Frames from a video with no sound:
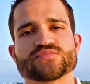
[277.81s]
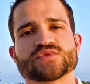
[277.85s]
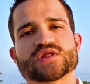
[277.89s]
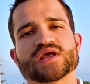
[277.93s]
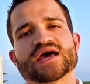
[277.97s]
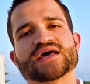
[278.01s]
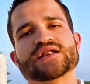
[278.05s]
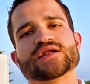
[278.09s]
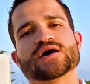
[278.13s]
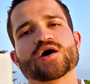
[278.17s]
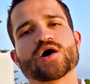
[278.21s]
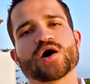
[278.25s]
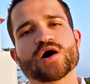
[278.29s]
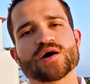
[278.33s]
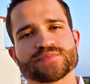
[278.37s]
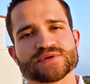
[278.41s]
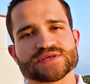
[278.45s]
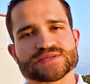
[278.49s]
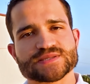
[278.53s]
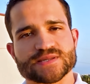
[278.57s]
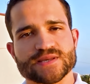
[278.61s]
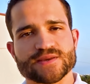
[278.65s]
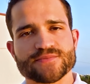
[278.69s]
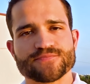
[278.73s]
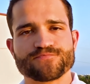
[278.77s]
And
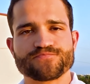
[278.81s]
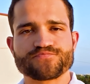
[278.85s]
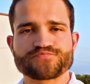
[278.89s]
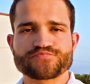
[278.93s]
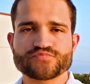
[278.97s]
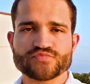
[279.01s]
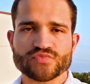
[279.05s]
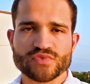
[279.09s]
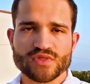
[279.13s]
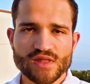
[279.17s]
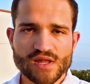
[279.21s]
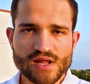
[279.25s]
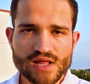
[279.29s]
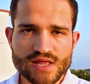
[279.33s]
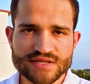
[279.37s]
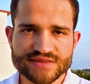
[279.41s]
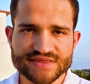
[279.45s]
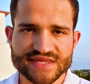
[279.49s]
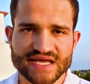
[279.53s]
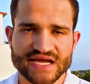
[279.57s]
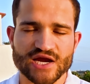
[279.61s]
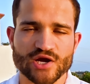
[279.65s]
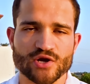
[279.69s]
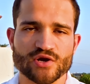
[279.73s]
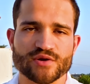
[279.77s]
obviously,
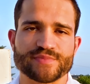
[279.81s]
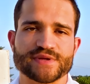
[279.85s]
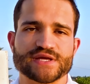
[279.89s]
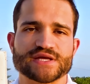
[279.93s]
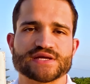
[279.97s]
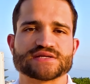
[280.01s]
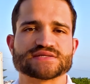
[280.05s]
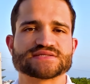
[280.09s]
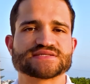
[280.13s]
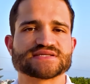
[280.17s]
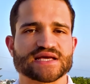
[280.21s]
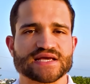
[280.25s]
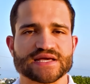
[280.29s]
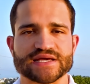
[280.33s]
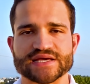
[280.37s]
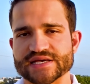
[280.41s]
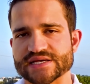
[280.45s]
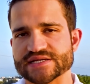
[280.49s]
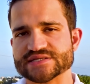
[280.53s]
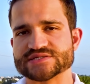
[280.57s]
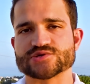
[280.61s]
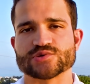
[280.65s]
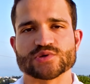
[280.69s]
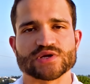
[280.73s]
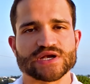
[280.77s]
the Caribbean, St.
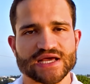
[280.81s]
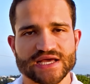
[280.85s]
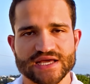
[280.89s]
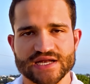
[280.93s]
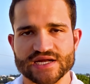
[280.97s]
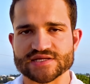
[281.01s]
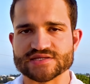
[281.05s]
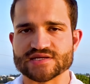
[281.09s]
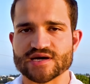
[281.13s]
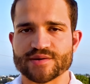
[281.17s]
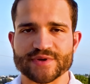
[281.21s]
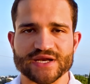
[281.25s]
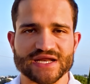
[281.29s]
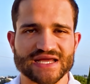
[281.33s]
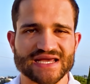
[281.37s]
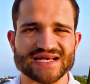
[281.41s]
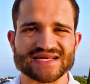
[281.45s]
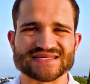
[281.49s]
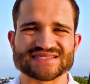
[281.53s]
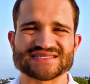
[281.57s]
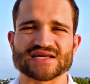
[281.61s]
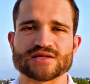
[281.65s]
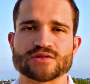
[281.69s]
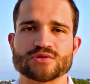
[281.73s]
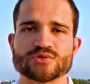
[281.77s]
Kitts, Grenada, Dominica,
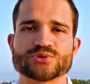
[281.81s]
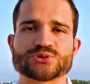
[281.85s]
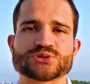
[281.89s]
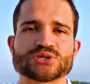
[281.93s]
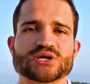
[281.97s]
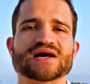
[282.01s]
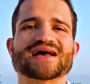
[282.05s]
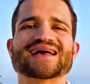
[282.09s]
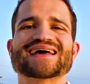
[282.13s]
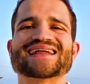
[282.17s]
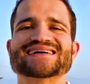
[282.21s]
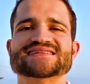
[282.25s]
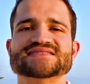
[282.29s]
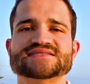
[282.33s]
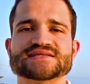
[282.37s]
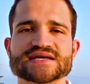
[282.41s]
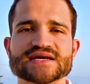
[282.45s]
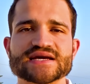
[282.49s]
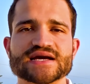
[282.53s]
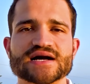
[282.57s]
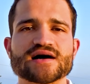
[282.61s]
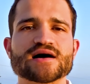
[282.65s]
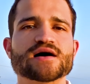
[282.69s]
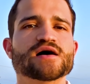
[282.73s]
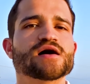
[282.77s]
St. Lucia, and
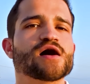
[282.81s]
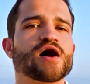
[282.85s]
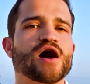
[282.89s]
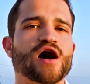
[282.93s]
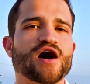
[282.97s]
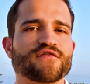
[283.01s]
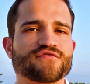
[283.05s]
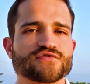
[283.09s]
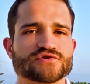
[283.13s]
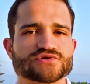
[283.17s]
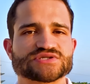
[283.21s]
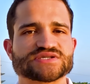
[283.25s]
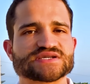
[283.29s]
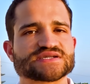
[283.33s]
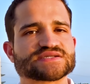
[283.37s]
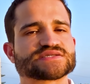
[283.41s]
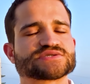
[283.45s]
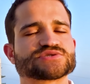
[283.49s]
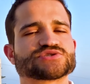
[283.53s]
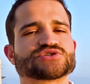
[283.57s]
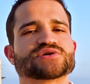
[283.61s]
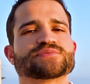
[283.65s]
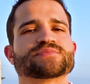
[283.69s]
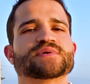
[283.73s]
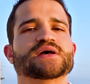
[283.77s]
Antigua offer
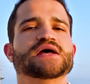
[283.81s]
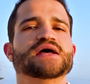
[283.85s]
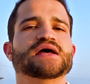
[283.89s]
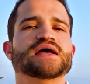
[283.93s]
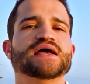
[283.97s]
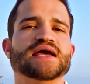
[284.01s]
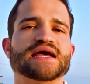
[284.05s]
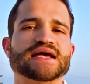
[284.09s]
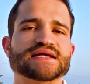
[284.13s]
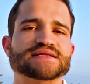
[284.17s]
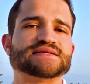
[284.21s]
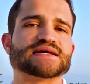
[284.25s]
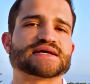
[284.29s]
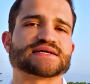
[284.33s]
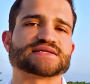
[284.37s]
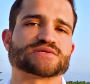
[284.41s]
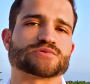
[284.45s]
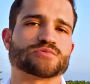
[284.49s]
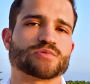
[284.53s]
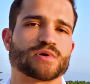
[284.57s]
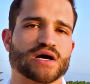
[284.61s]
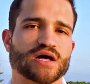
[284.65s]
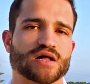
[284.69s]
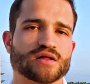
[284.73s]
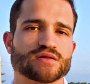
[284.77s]
citizenship. It takes a
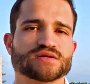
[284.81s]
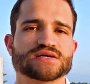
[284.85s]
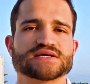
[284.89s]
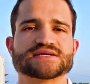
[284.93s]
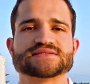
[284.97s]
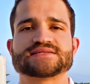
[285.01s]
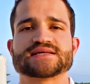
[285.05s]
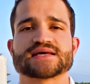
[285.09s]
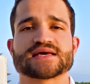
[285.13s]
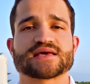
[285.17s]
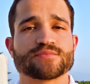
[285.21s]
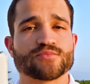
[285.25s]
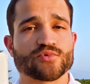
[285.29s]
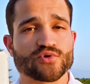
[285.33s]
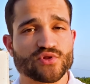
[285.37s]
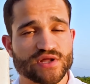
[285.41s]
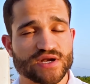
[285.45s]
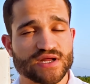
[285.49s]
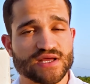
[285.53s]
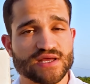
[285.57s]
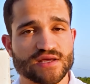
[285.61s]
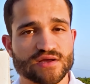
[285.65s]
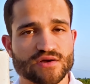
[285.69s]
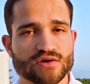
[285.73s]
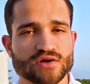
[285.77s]
while. It's taking more than a
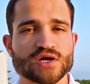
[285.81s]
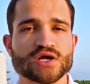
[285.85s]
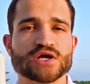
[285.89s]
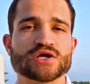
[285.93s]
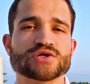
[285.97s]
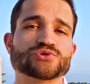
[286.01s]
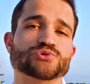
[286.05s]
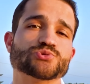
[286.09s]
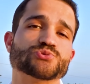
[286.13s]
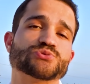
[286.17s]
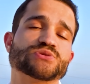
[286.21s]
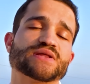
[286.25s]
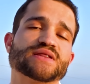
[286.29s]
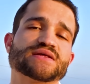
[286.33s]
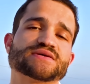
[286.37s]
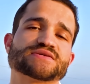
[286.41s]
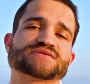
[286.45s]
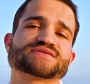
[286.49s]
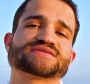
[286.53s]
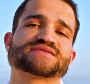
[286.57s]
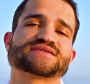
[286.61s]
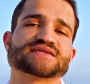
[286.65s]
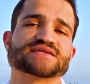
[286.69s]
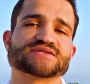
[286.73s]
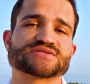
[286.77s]
year. Due
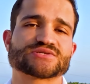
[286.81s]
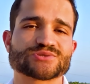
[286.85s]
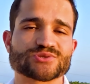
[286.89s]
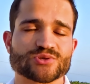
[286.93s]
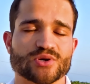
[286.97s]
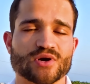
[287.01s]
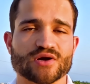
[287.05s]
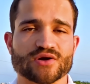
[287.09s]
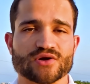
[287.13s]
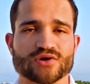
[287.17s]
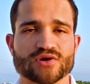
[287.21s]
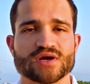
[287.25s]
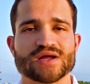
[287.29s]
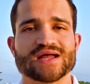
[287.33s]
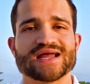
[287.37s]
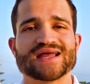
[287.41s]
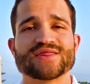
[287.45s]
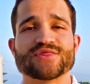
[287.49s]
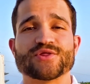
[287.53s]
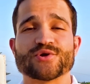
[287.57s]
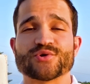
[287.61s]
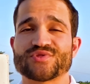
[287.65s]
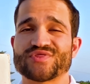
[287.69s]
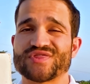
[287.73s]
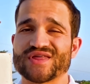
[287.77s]
diligence is stronger.
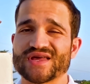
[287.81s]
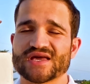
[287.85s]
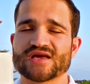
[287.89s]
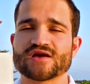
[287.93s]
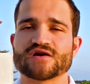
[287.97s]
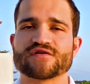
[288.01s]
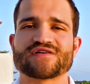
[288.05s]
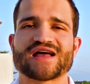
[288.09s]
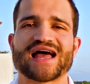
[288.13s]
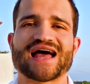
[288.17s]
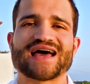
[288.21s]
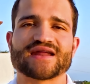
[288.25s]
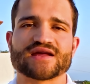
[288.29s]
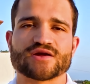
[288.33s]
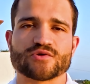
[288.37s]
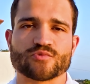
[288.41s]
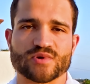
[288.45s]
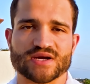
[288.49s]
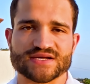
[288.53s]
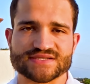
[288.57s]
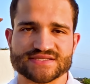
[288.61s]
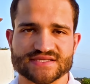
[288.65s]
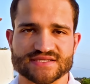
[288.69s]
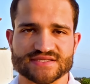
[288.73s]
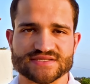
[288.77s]
They're thinking of adding
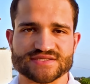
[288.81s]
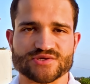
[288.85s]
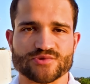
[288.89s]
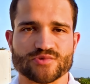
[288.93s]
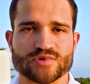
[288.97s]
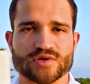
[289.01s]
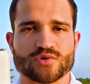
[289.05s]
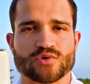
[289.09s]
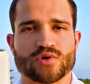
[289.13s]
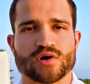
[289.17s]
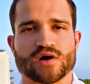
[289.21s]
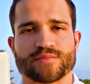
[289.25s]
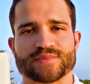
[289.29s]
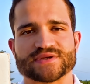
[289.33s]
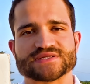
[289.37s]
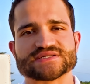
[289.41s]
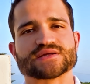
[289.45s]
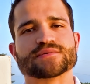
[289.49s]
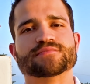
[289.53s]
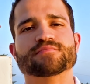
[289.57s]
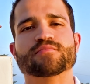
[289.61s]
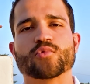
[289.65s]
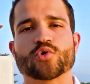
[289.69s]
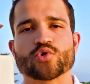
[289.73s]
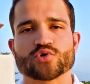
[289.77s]
residency requirements
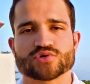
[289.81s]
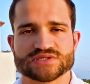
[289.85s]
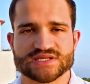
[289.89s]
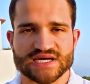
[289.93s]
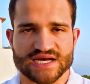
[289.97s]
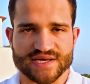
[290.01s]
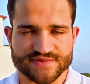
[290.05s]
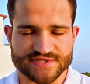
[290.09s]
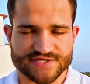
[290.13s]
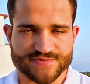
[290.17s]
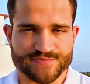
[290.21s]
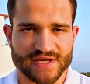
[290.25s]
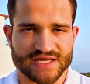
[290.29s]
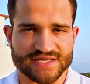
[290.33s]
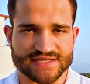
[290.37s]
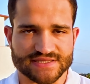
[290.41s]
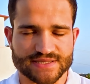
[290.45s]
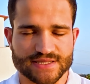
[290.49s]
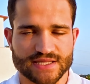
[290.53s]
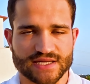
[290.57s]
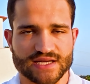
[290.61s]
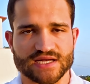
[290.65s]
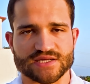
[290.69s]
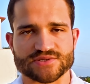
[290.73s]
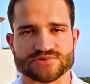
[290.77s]
and more time spent in
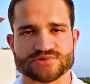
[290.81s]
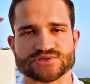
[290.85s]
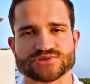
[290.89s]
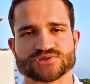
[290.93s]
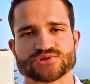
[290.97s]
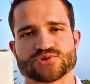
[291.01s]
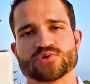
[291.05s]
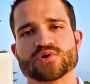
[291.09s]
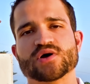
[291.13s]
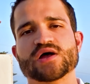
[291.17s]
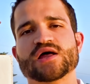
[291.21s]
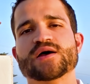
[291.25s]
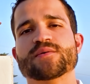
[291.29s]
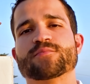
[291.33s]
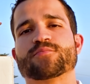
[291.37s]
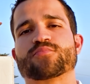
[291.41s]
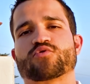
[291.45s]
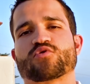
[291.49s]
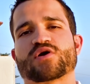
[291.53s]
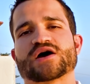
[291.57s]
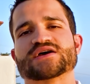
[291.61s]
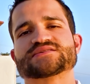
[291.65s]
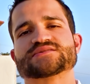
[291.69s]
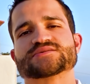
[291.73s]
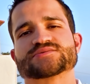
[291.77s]
the country. So
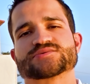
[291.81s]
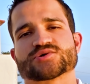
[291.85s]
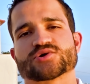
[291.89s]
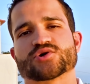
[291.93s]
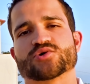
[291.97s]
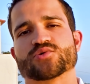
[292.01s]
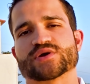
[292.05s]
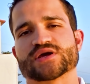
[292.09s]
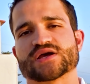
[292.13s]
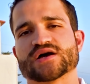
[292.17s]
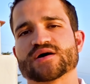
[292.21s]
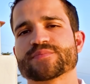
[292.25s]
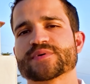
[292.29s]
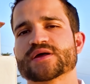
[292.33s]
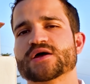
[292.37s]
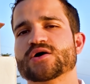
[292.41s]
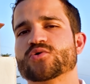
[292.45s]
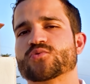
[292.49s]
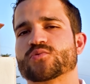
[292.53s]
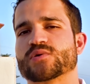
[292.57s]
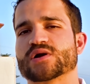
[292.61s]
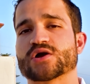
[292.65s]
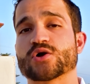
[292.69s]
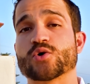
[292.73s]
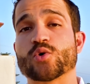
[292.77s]
prices are going up,
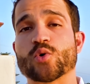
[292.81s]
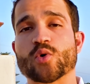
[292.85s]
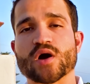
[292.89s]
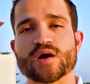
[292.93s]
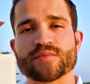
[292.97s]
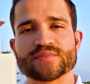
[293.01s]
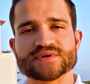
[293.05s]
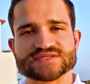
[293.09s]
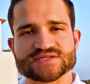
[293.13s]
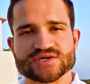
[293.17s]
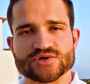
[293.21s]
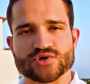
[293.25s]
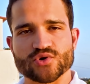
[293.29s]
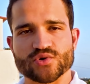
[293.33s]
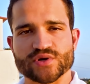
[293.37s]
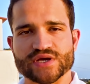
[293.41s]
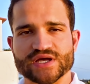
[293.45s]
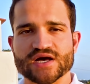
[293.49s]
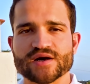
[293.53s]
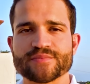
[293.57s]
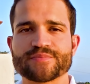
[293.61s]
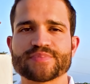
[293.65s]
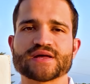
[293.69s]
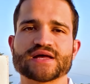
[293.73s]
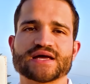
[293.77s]
requirements are going
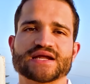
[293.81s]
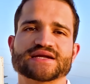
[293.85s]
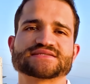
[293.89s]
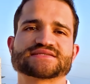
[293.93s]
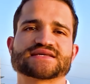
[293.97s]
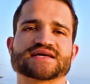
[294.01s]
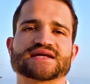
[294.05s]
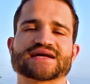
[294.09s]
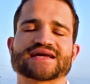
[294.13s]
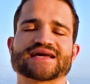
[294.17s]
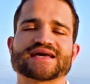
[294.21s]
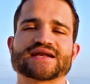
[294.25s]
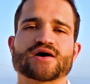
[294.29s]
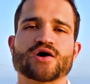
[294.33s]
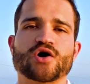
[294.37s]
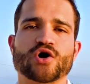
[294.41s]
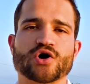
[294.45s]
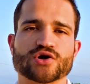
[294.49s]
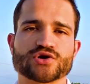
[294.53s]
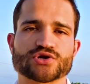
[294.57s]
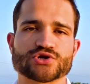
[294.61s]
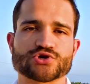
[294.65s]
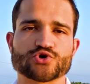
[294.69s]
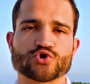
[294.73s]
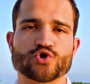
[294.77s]
up, and it's going to get
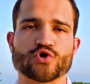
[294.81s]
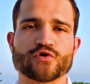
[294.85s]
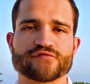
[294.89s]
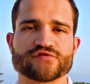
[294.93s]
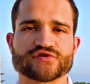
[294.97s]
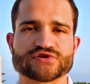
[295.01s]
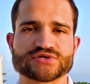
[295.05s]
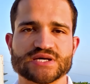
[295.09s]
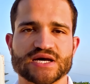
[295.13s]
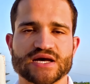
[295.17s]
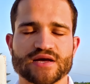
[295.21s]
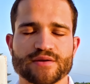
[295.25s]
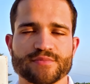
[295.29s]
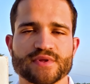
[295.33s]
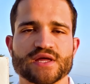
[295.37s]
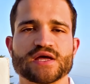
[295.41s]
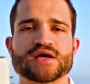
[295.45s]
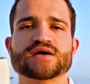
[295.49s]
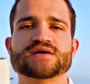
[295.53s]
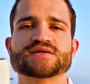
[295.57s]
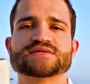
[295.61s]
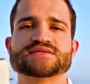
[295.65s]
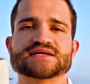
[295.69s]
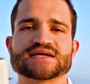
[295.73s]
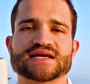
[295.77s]
harder over time
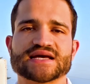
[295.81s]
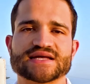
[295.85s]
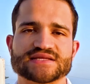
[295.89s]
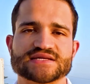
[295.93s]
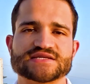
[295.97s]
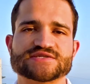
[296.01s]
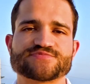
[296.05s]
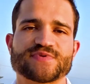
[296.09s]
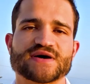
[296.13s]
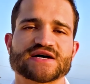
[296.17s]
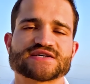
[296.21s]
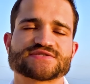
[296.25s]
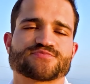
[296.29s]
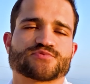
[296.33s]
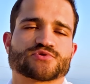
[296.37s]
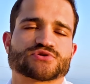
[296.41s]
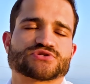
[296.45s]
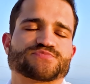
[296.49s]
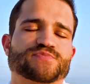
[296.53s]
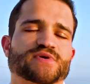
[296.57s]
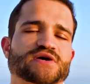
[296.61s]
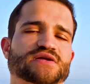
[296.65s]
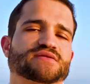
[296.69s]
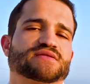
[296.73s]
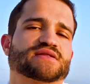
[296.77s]
to get these passports,
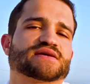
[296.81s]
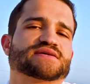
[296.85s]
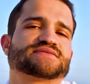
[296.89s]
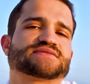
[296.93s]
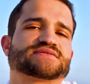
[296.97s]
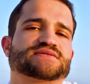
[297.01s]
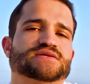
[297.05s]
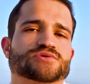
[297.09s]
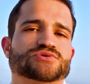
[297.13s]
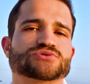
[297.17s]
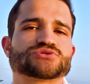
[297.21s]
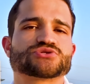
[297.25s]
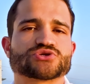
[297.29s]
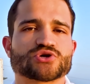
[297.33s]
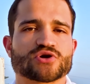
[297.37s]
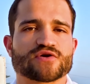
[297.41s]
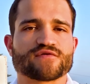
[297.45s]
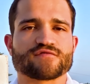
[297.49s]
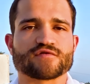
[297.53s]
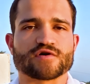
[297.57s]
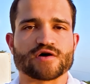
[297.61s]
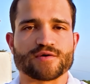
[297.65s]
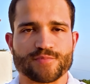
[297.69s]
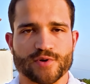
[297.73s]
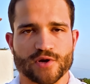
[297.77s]
but they still serve
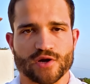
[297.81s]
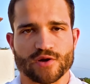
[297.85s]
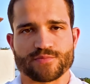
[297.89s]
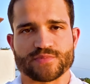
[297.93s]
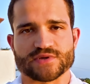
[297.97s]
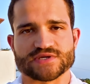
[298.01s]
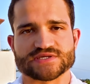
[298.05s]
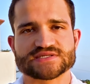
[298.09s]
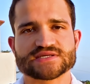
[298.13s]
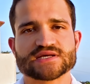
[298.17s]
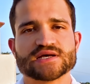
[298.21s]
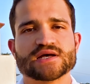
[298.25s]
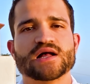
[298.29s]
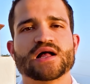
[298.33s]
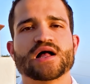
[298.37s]
a purpose.